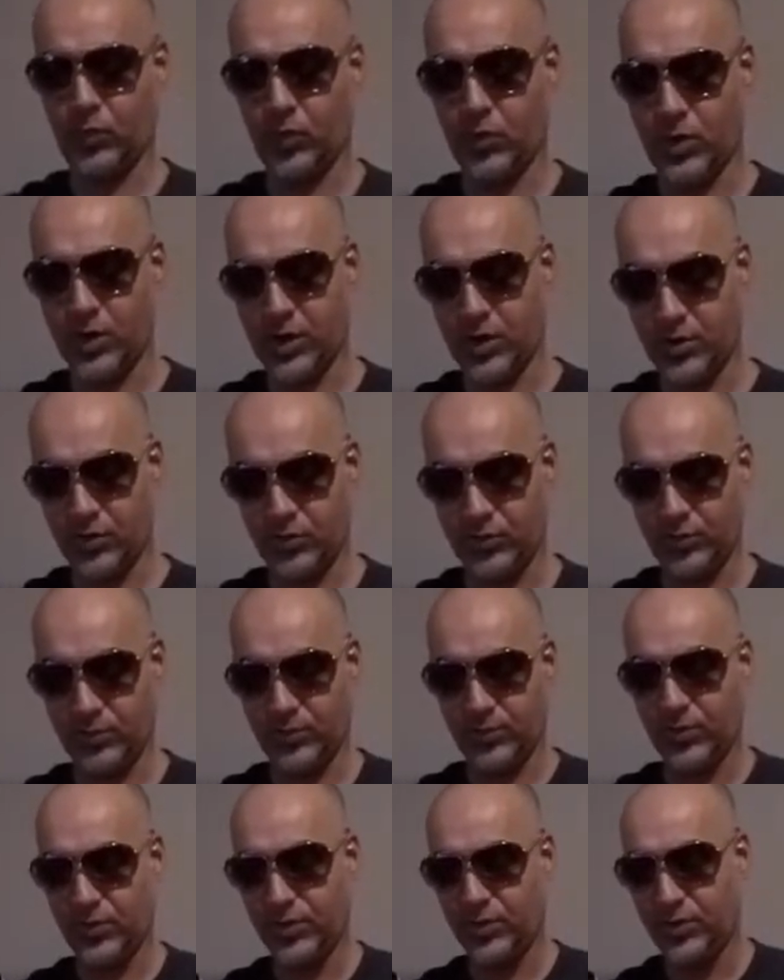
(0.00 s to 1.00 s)
Wow.
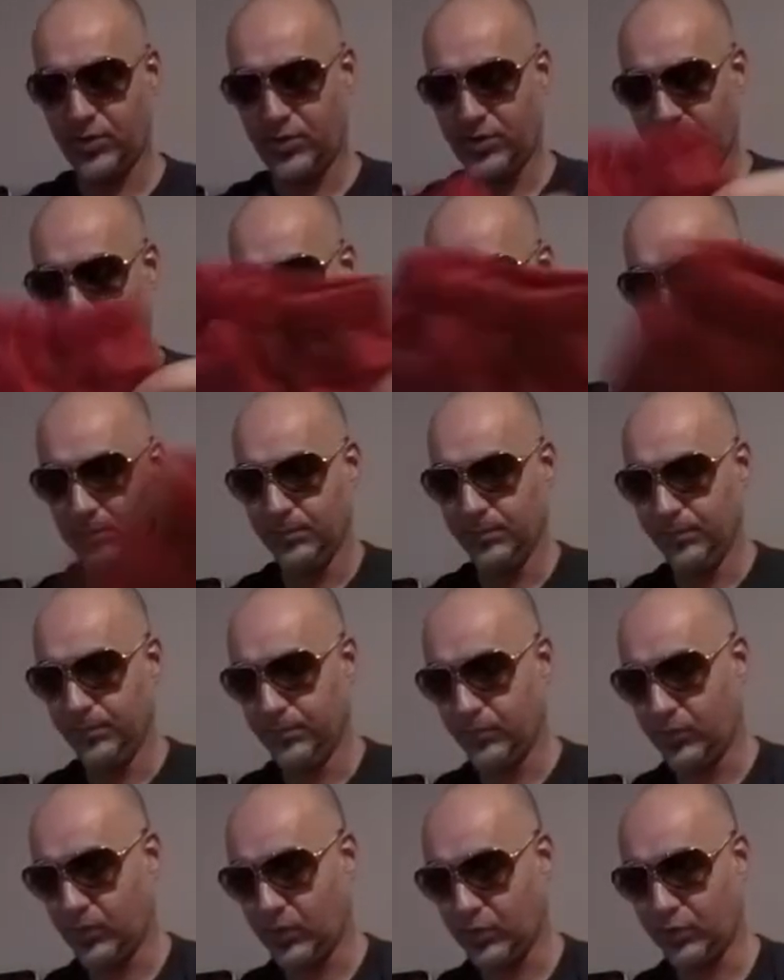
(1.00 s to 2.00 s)

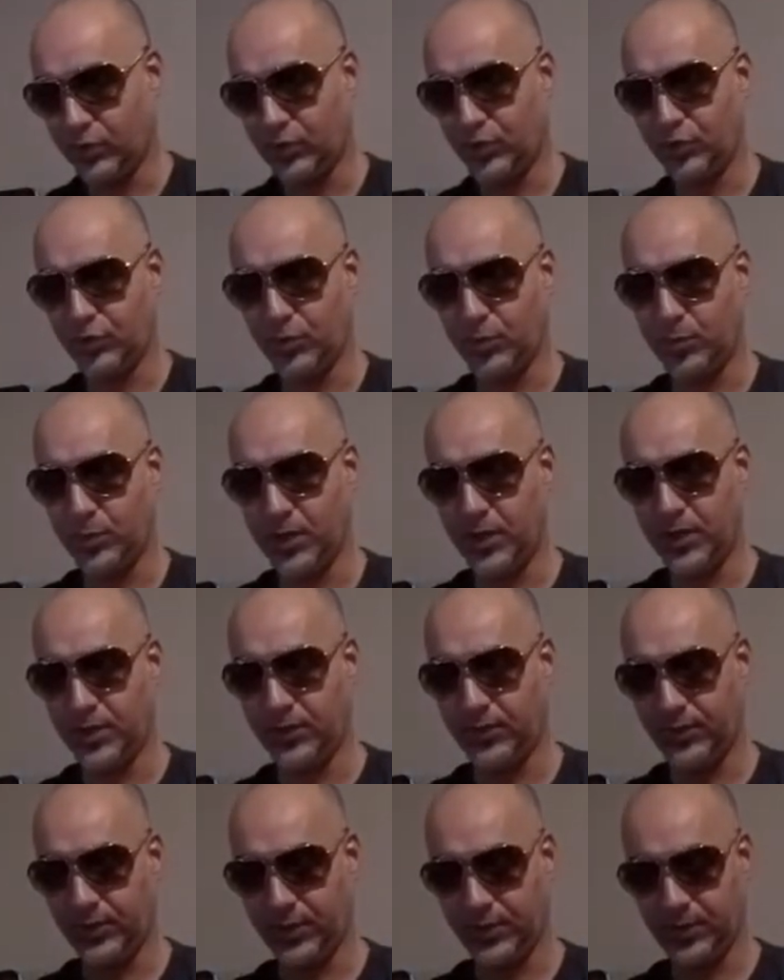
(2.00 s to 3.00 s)
It looks
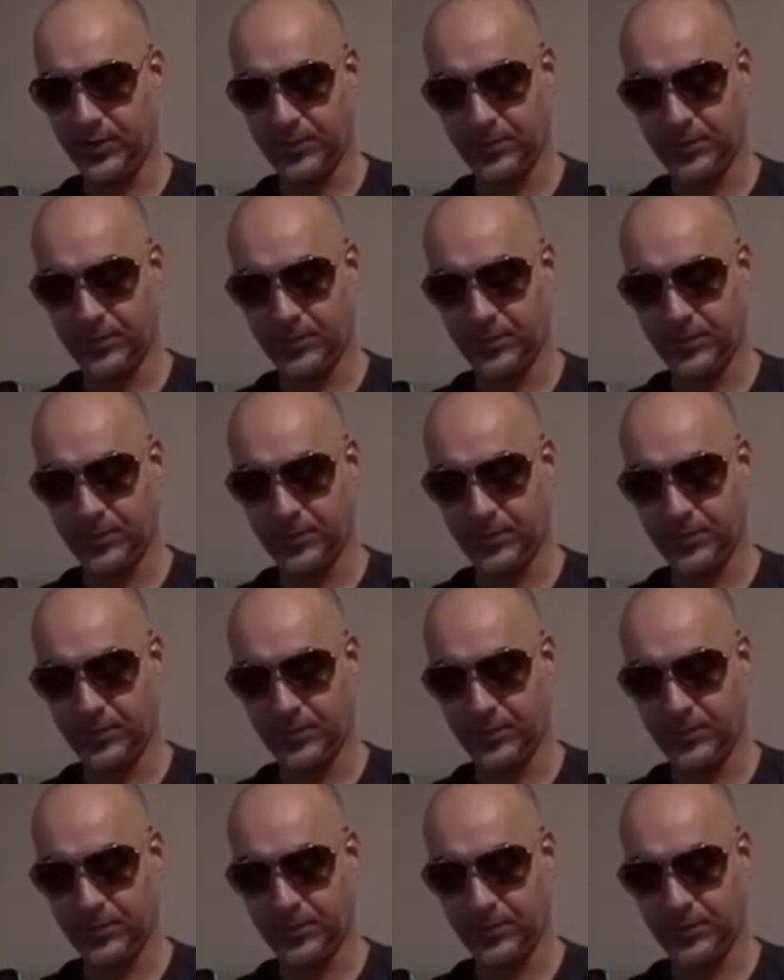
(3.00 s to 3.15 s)
amazing.